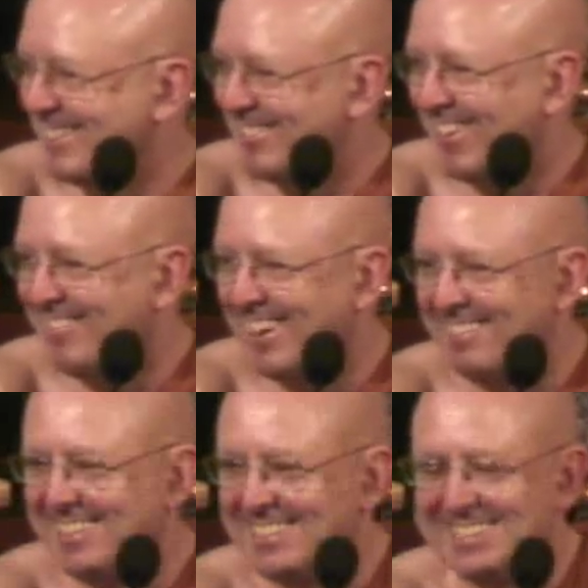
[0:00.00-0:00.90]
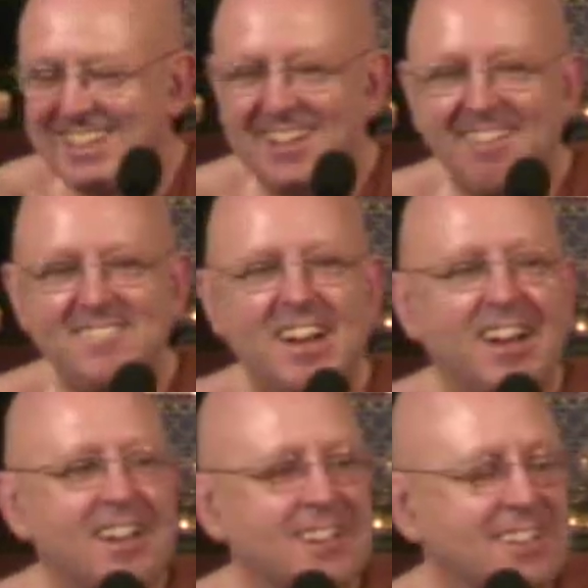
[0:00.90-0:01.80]
more marriages.
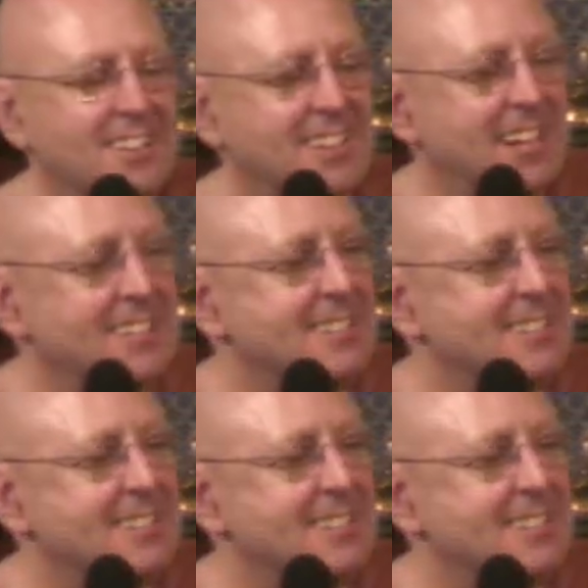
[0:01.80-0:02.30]
But it just